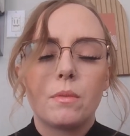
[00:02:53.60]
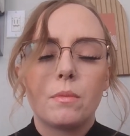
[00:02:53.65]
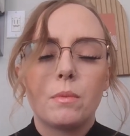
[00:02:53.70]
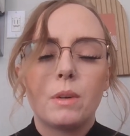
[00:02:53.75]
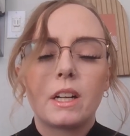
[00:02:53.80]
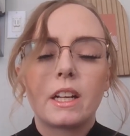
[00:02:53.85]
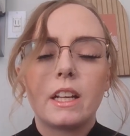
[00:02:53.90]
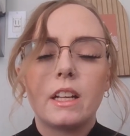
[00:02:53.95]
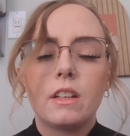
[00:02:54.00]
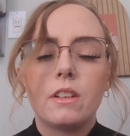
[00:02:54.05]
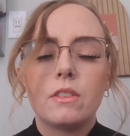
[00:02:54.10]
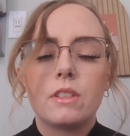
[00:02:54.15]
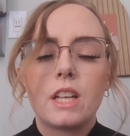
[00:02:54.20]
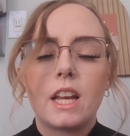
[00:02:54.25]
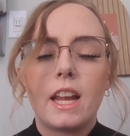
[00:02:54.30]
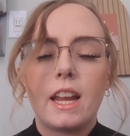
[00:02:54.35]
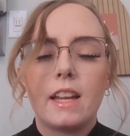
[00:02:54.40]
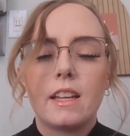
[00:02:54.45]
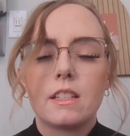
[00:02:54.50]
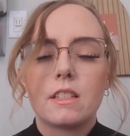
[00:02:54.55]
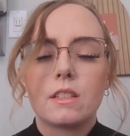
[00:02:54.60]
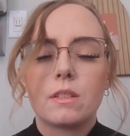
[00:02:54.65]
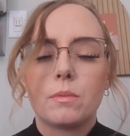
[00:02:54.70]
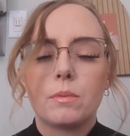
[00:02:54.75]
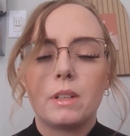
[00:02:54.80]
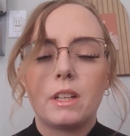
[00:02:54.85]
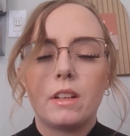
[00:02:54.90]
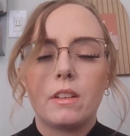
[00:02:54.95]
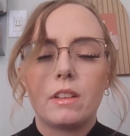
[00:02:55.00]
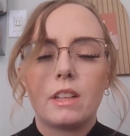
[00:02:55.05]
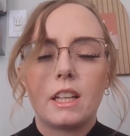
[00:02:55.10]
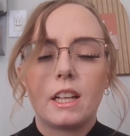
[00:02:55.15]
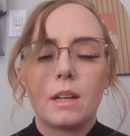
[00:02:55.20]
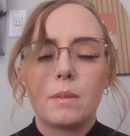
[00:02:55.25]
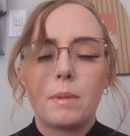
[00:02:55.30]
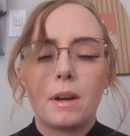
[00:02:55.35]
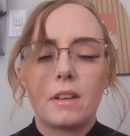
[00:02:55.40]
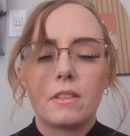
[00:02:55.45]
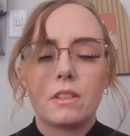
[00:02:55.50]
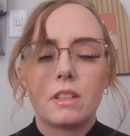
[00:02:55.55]
What can you taste when you think
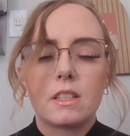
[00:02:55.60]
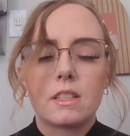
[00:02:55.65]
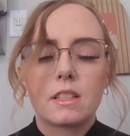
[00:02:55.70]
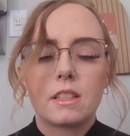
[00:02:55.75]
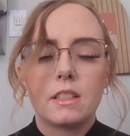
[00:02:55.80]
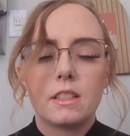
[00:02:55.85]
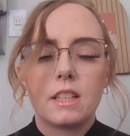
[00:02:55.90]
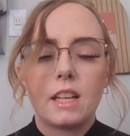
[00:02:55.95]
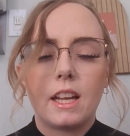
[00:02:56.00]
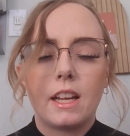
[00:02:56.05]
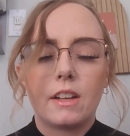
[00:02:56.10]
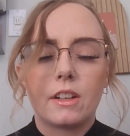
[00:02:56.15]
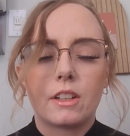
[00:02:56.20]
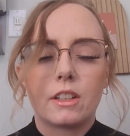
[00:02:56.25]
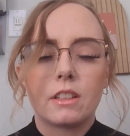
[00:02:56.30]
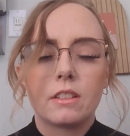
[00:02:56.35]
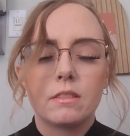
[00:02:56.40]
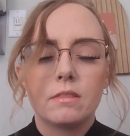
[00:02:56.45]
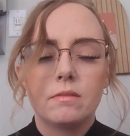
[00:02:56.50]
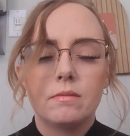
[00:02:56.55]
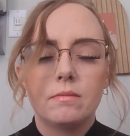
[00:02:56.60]
about this container?